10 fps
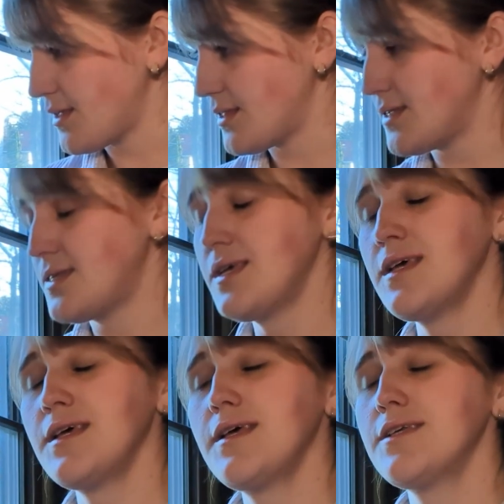This
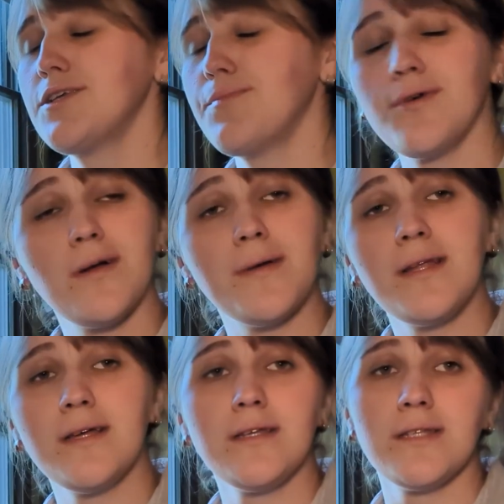is the
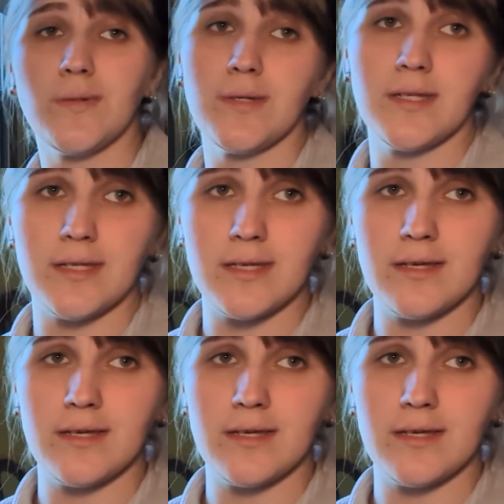permanence we seek.